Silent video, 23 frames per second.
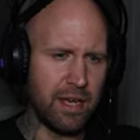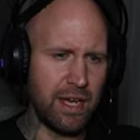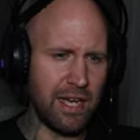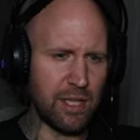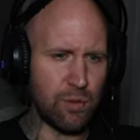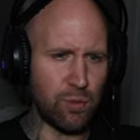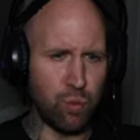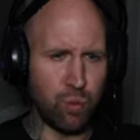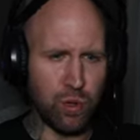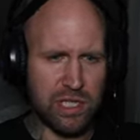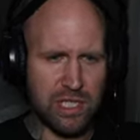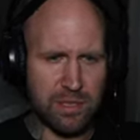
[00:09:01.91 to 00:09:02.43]

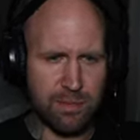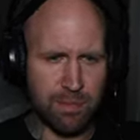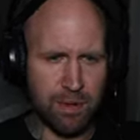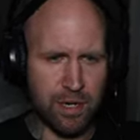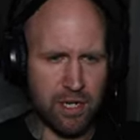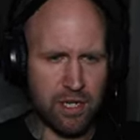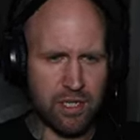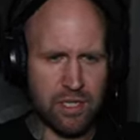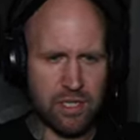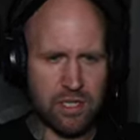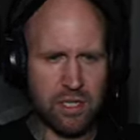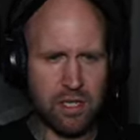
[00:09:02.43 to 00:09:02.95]
It
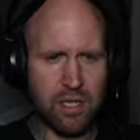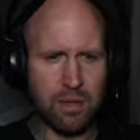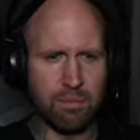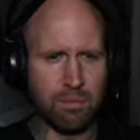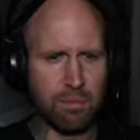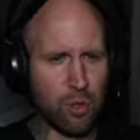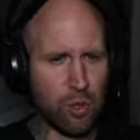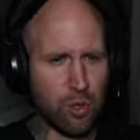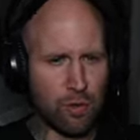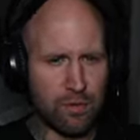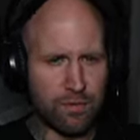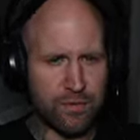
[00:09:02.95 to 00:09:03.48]
whispers,
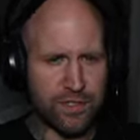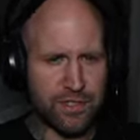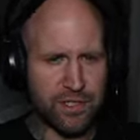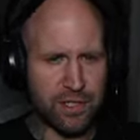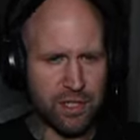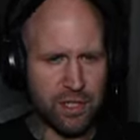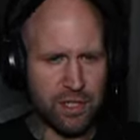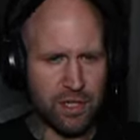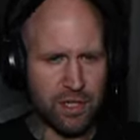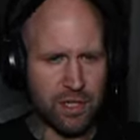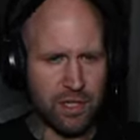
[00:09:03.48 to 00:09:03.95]
moves,